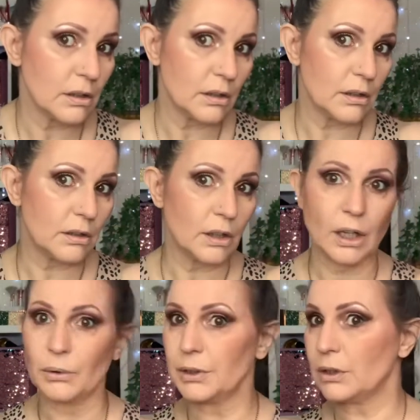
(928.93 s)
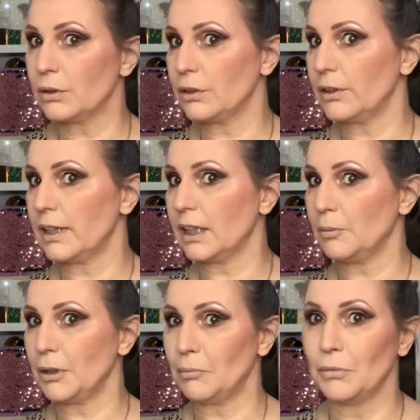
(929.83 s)
the goldy colour a little
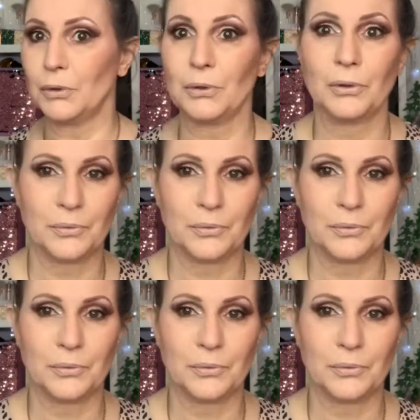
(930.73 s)
bit more.